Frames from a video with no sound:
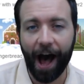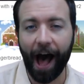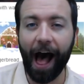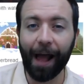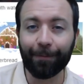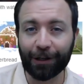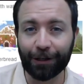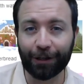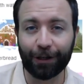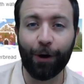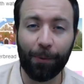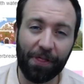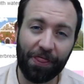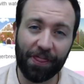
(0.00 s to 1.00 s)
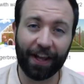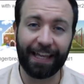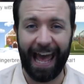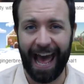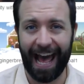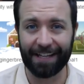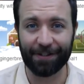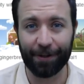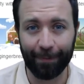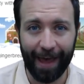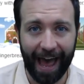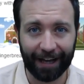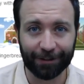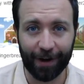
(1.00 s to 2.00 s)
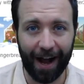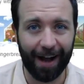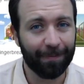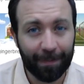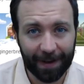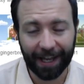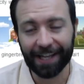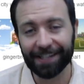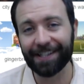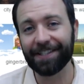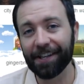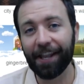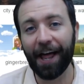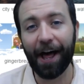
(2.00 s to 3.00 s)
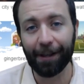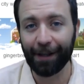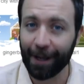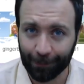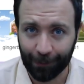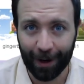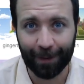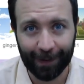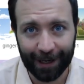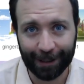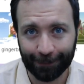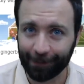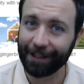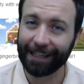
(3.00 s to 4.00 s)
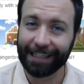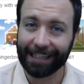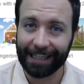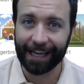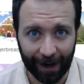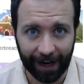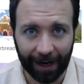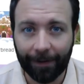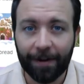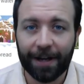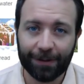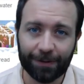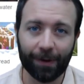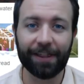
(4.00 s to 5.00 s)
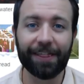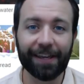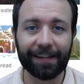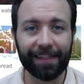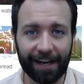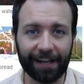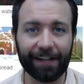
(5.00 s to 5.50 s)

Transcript: I'm going to go with the castle backdrop because it's a lot like where Buddy really lives, so I think that